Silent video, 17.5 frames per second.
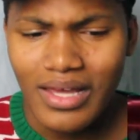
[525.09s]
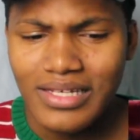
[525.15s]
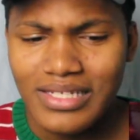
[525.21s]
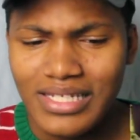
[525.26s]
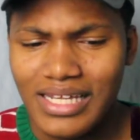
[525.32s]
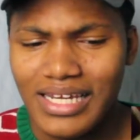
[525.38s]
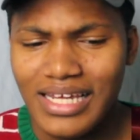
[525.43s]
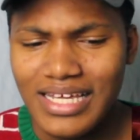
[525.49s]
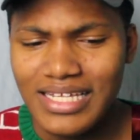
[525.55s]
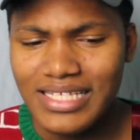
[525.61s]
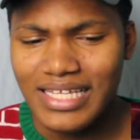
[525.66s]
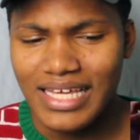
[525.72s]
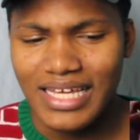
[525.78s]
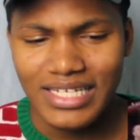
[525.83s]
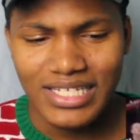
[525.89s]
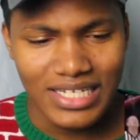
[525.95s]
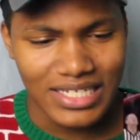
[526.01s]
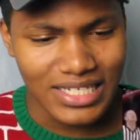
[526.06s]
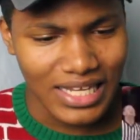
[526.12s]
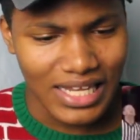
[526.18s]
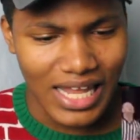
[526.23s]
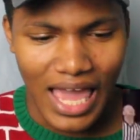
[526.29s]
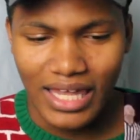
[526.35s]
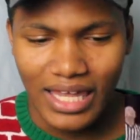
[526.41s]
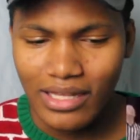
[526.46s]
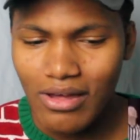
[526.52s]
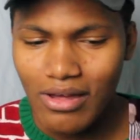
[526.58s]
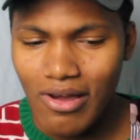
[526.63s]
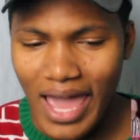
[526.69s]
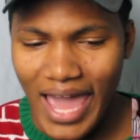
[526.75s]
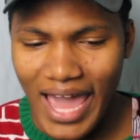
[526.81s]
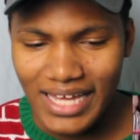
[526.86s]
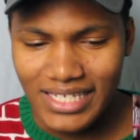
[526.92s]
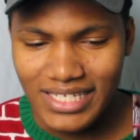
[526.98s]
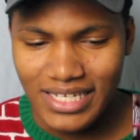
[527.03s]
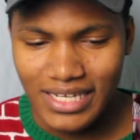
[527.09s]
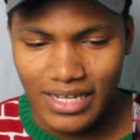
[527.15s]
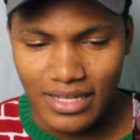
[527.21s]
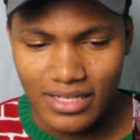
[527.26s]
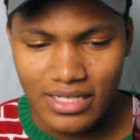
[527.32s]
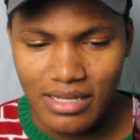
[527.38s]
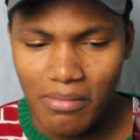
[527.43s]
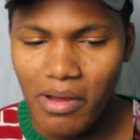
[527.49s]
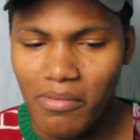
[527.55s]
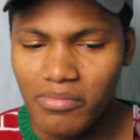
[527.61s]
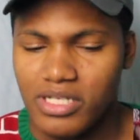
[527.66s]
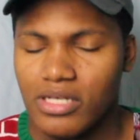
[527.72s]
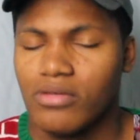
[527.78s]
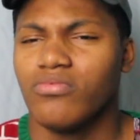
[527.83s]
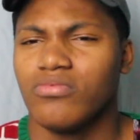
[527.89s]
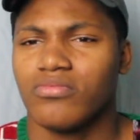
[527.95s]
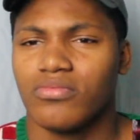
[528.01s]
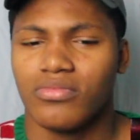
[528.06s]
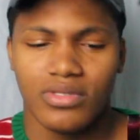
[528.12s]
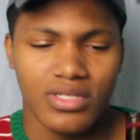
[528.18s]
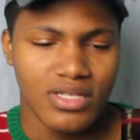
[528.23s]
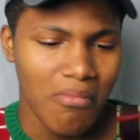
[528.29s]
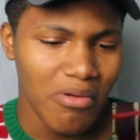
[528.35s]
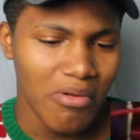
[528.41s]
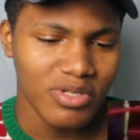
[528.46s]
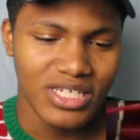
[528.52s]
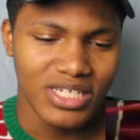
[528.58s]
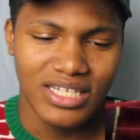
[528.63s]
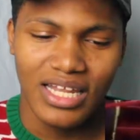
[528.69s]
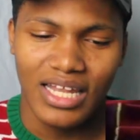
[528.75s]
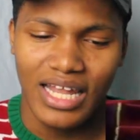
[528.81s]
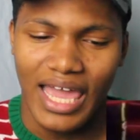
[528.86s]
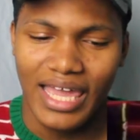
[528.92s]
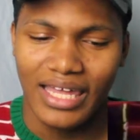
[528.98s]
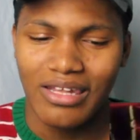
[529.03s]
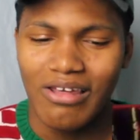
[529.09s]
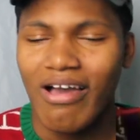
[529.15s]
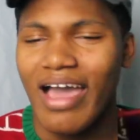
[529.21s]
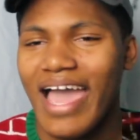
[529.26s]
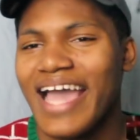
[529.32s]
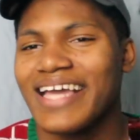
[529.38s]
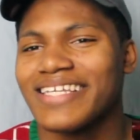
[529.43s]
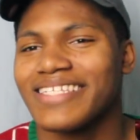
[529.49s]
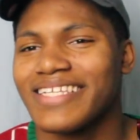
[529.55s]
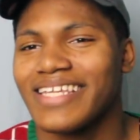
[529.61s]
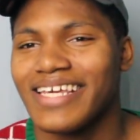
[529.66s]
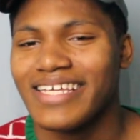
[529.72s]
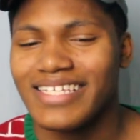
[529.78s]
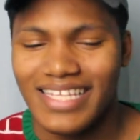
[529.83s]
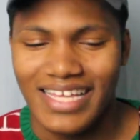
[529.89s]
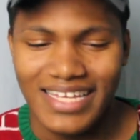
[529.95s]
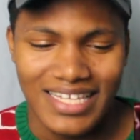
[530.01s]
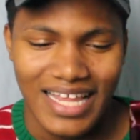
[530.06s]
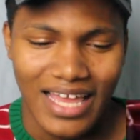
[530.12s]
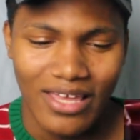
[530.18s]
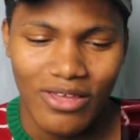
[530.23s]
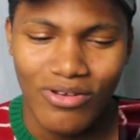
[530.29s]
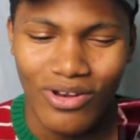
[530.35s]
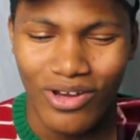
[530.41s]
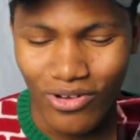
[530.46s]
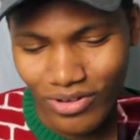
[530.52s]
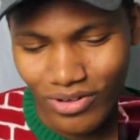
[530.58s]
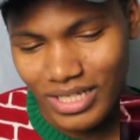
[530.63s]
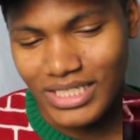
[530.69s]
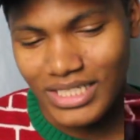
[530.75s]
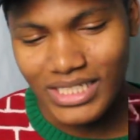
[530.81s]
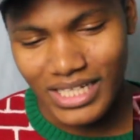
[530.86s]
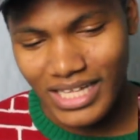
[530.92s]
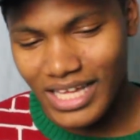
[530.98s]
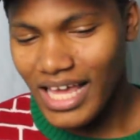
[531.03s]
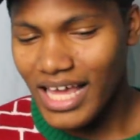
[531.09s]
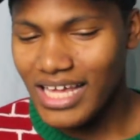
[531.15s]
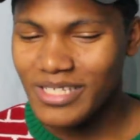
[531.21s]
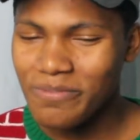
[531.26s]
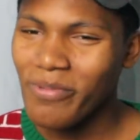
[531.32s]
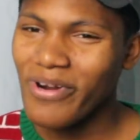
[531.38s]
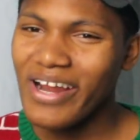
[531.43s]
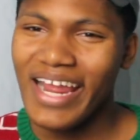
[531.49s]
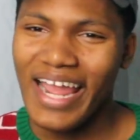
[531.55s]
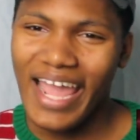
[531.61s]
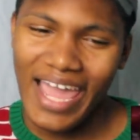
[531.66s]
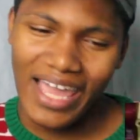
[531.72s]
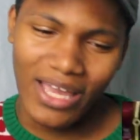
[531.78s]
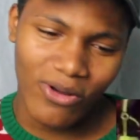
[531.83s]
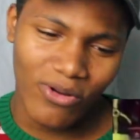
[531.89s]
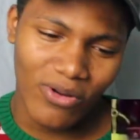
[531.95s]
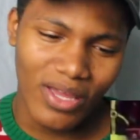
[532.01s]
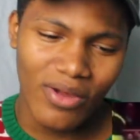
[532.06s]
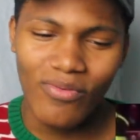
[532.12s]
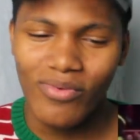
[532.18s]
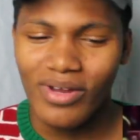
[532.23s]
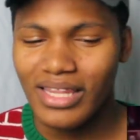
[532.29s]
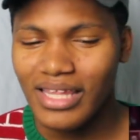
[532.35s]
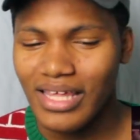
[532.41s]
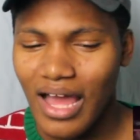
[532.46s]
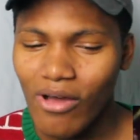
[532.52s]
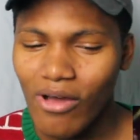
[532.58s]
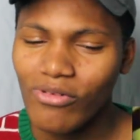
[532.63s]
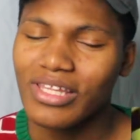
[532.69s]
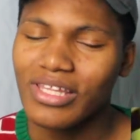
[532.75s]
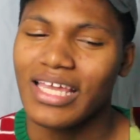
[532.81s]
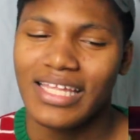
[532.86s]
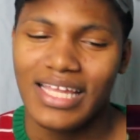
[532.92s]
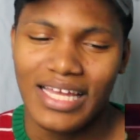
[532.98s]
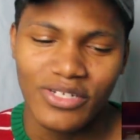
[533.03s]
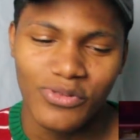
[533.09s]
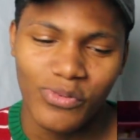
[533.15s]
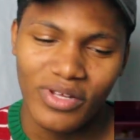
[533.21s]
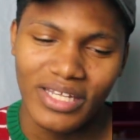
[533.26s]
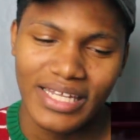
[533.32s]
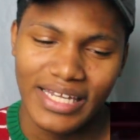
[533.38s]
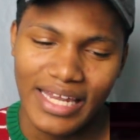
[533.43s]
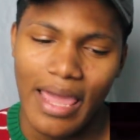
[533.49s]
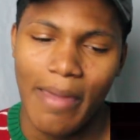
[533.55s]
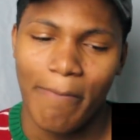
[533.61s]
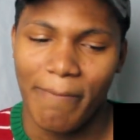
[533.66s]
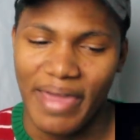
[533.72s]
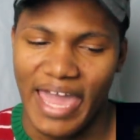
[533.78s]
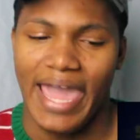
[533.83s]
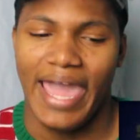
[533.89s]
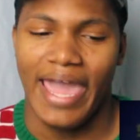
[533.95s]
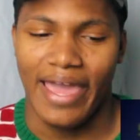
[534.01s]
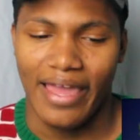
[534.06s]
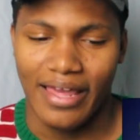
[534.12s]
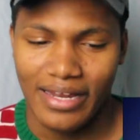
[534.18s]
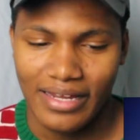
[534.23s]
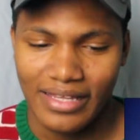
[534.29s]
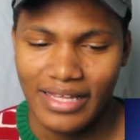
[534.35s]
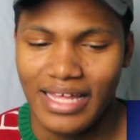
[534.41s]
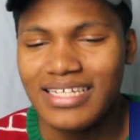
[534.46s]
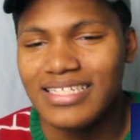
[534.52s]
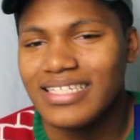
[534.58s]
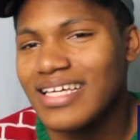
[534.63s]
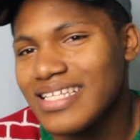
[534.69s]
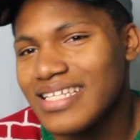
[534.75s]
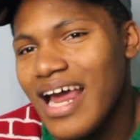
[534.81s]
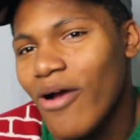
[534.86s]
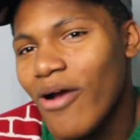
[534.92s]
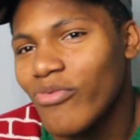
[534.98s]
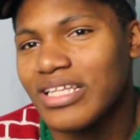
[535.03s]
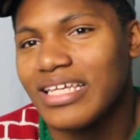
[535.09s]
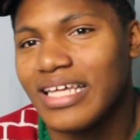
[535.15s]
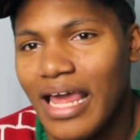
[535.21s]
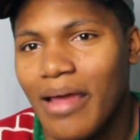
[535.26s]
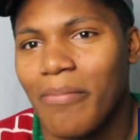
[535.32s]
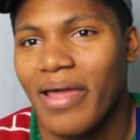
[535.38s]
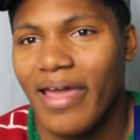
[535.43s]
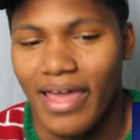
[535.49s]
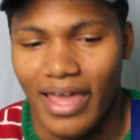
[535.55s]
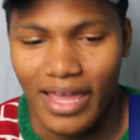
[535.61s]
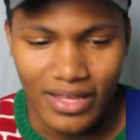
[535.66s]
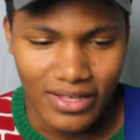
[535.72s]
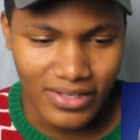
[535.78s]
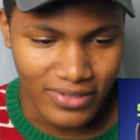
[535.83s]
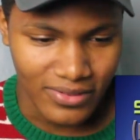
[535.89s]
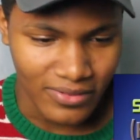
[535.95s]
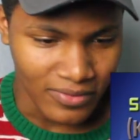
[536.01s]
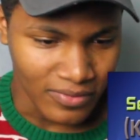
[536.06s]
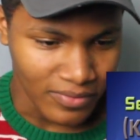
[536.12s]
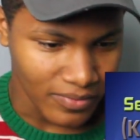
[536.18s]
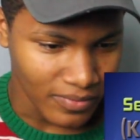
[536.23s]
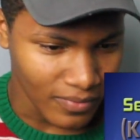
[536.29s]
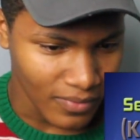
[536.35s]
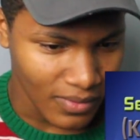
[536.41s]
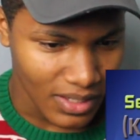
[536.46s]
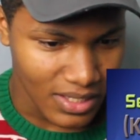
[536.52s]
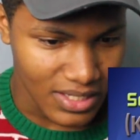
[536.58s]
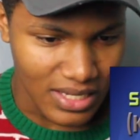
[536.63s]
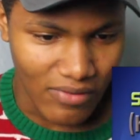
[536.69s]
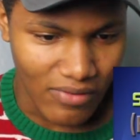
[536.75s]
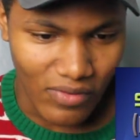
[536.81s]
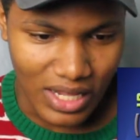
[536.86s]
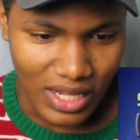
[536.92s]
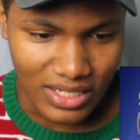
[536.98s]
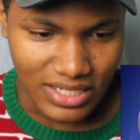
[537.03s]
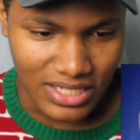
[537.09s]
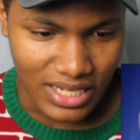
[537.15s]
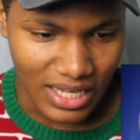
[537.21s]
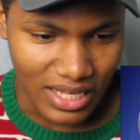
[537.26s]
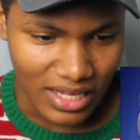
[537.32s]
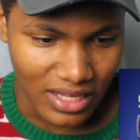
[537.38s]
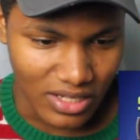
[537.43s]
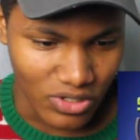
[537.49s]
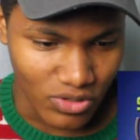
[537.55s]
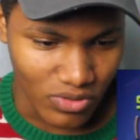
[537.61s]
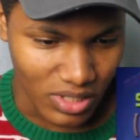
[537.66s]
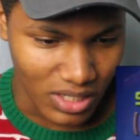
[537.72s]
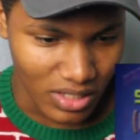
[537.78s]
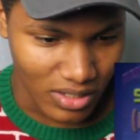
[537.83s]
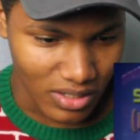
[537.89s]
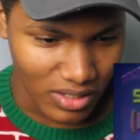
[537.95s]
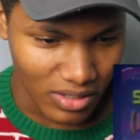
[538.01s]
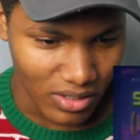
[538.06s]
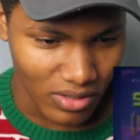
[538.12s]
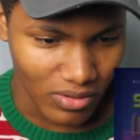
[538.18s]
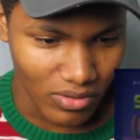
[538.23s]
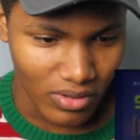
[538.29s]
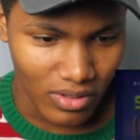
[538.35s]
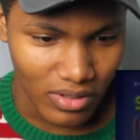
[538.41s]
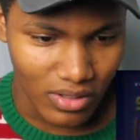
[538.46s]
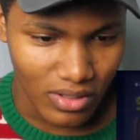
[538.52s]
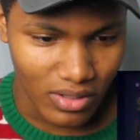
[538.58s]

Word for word: See, these things just look like little accidents. Some of them just look like little accidents. That's like, you know, sprained ankle. It really, I don't think that's really that bad. That's not really that bad. Seth Rollins' second injury. Come on.